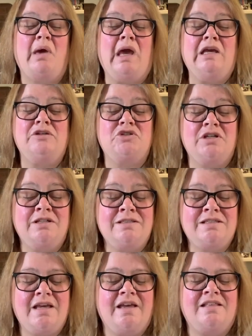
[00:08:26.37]

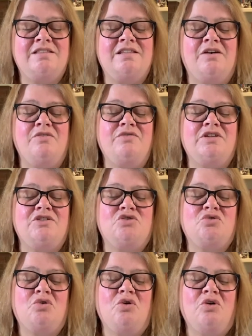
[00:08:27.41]
patience and
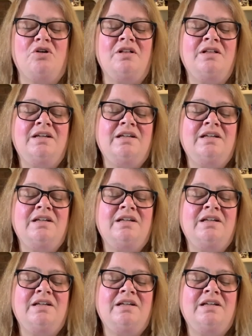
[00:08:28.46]
self-control.